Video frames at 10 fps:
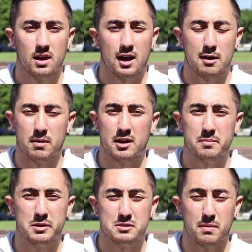Hi, my
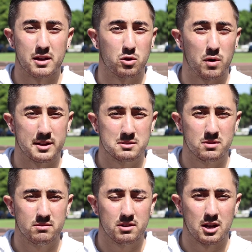name is Michael
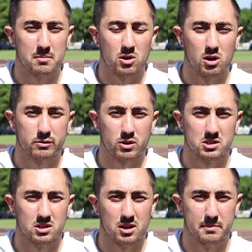Weitzman, and I'm an Olive
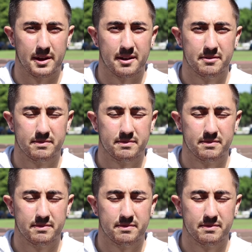Crest alumni.